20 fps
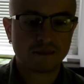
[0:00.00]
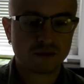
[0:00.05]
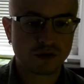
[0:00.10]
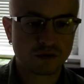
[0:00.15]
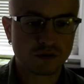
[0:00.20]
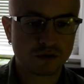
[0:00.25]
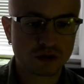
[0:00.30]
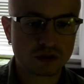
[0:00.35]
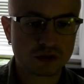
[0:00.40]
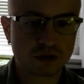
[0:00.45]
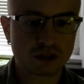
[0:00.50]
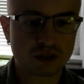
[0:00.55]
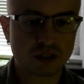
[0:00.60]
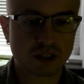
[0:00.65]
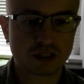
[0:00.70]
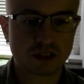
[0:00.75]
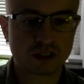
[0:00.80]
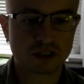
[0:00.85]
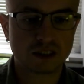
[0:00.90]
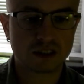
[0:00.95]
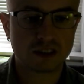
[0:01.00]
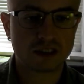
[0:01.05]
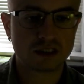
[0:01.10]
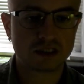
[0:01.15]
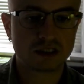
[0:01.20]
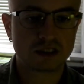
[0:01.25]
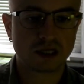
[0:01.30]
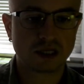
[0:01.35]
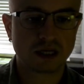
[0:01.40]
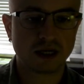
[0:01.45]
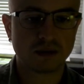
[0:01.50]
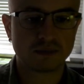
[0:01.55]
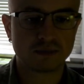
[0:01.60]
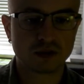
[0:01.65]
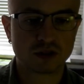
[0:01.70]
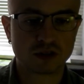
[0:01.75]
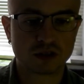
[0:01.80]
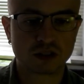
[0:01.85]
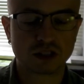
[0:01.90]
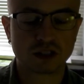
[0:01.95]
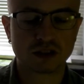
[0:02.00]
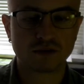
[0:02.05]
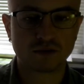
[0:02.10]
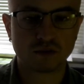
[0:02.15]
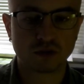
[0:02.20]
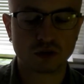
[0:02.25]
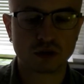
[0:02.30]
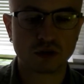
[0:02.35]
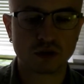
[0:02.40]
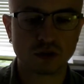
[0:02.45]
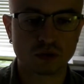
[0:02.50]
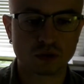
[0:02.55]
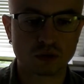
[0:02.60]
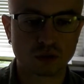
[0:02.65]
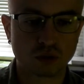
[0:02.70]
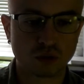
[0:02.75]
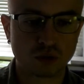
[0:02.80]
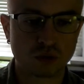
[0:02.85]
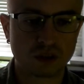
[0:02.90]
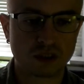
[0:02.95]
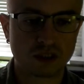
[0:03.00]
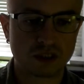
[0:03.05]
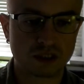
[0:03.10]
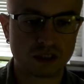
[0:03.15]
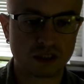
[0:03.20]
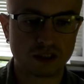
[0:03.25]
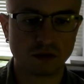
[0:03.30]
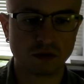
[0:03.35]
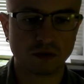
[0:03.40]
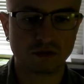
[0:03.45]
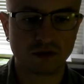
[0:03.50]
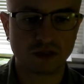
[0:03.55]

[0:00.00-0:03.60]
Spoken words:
The first struggle is the struggle for the authority of